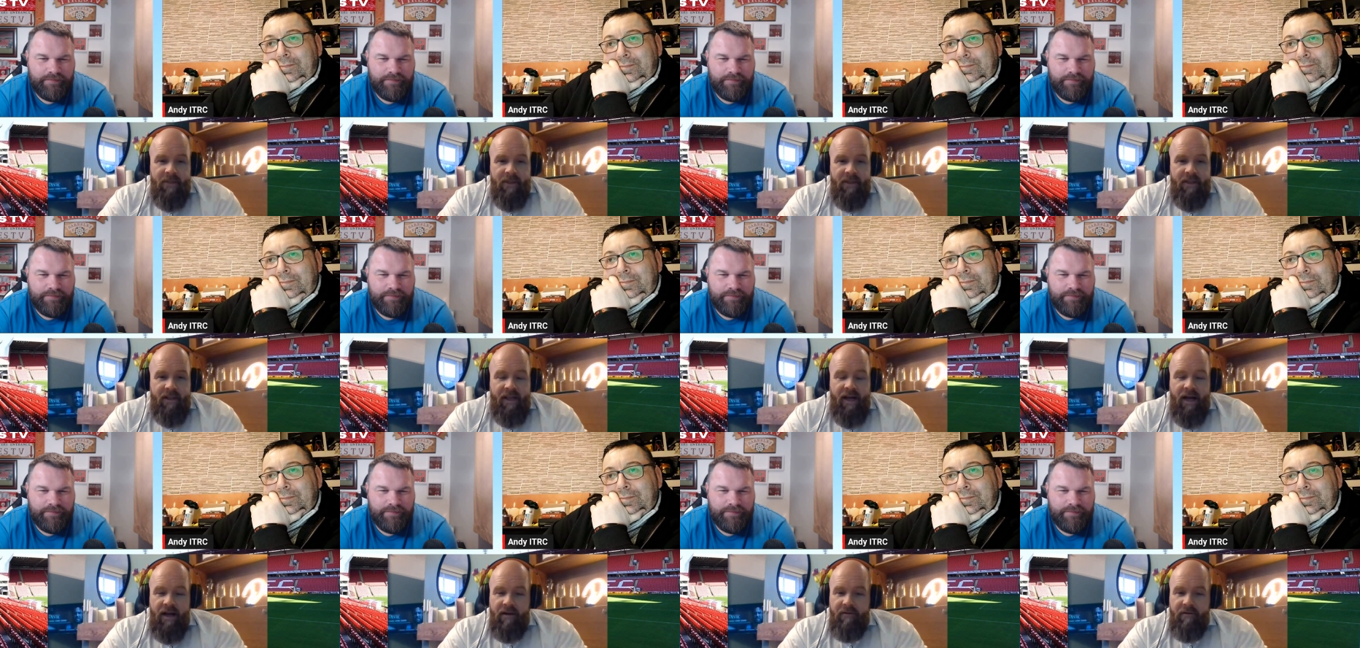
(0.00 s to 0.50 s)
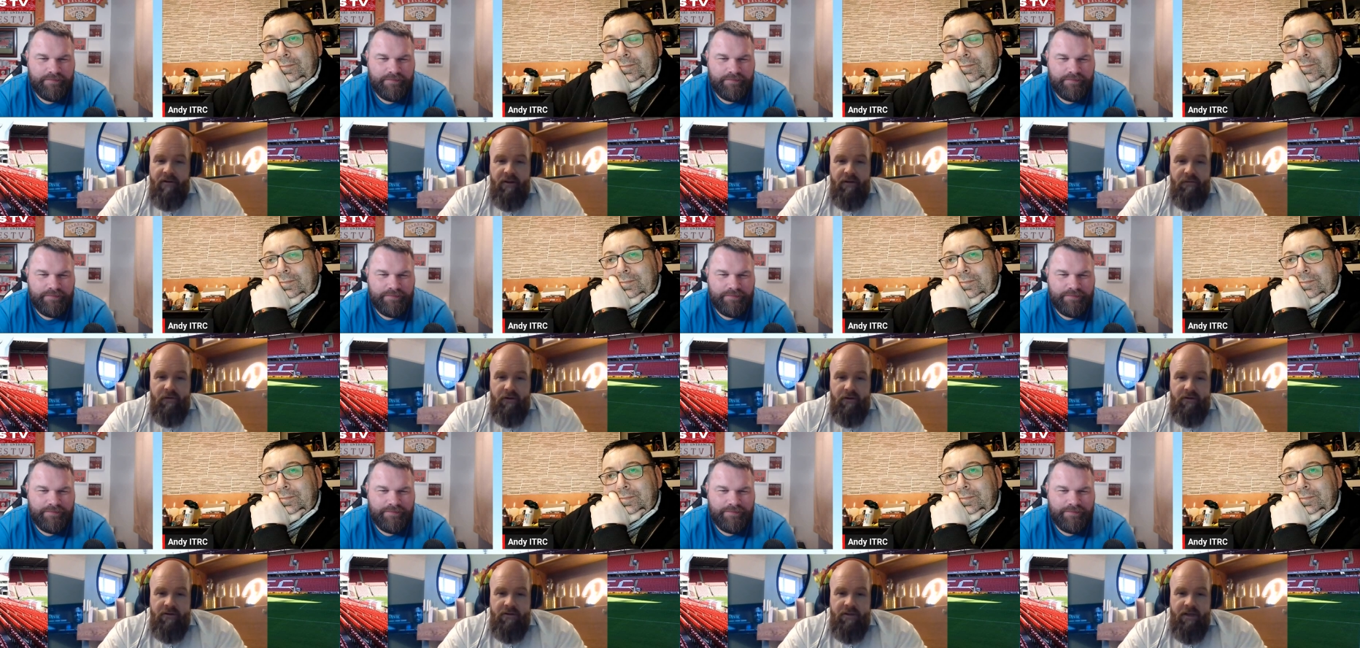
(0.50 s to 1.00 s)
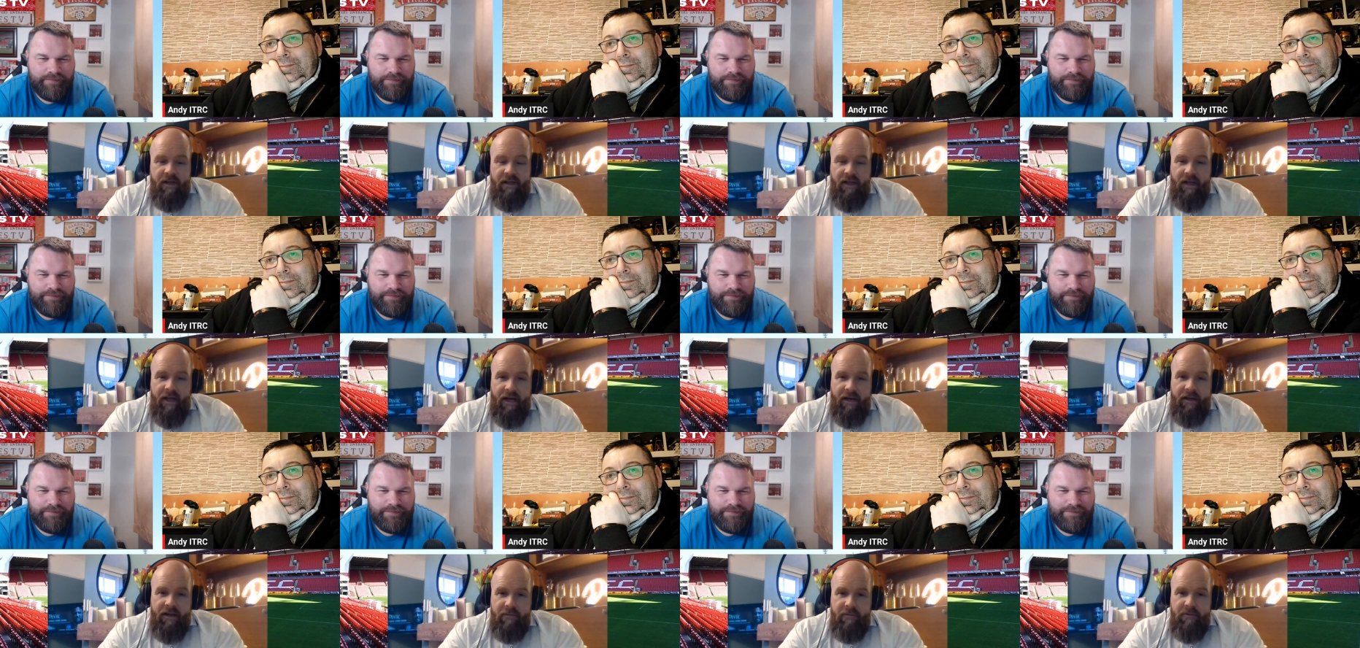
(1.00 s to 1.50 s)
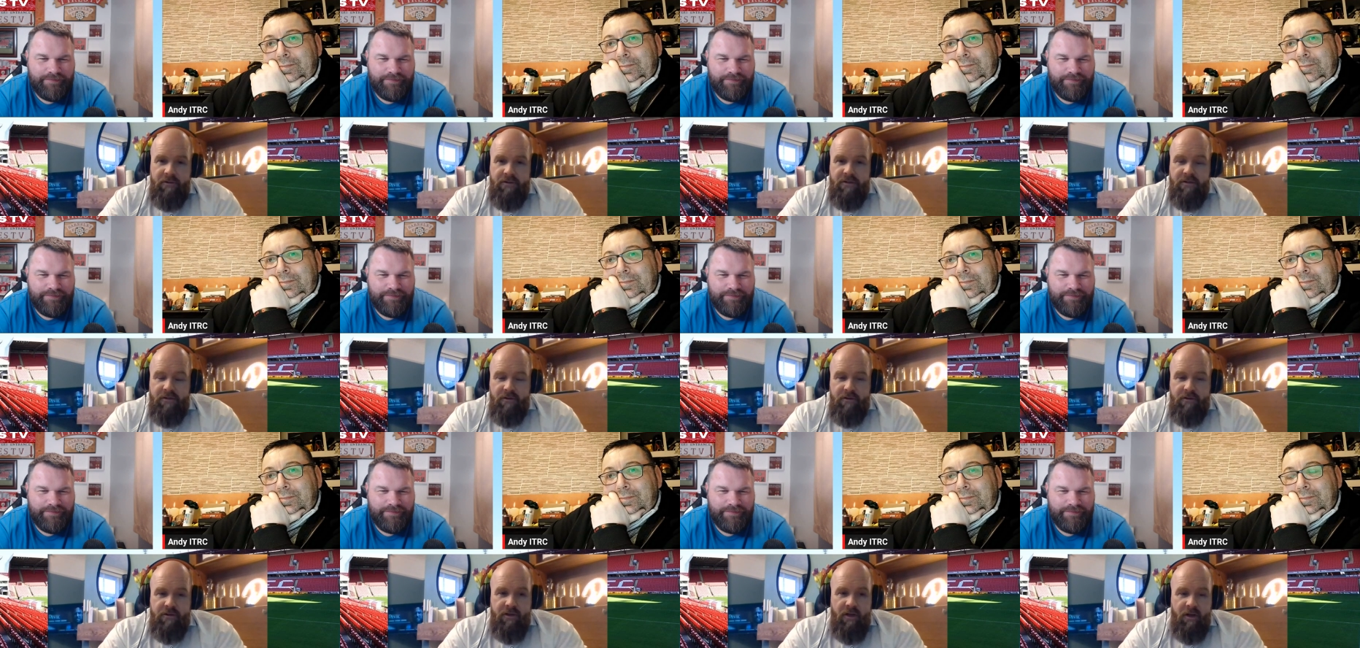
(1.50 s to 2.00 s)
Speaker 1: can't really fault it. And like Andy was just
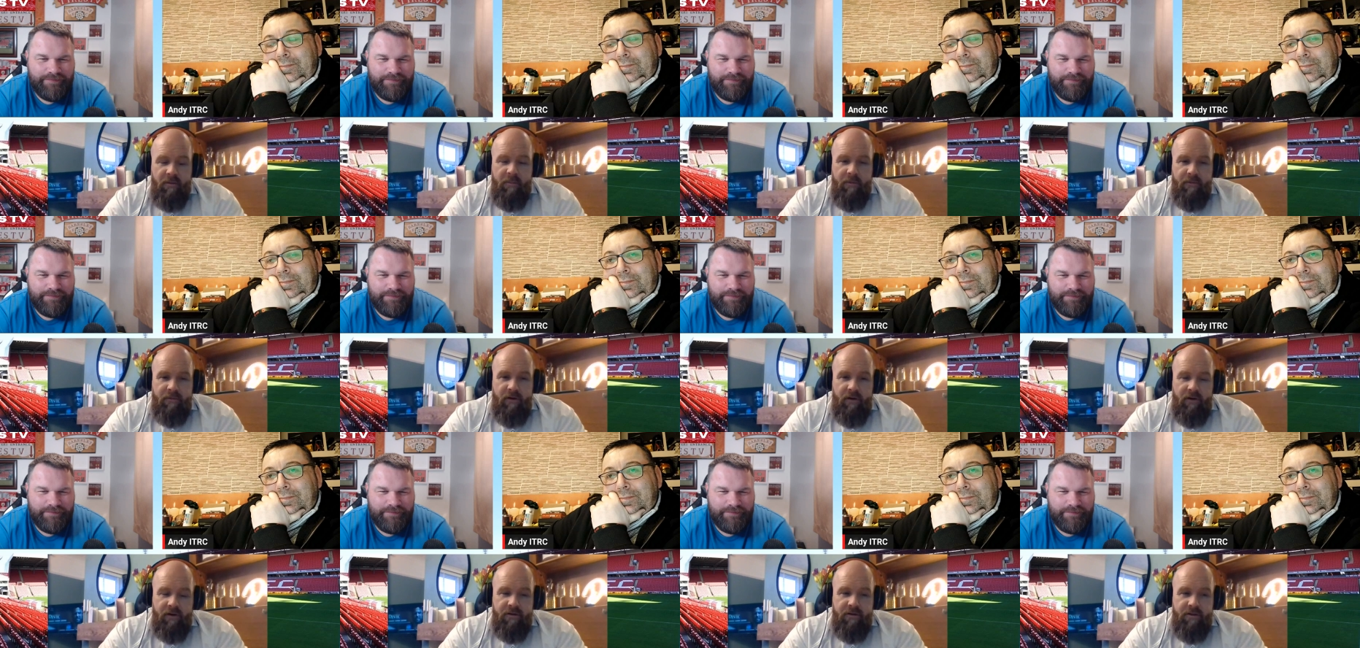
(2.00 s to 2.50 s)
touching on before,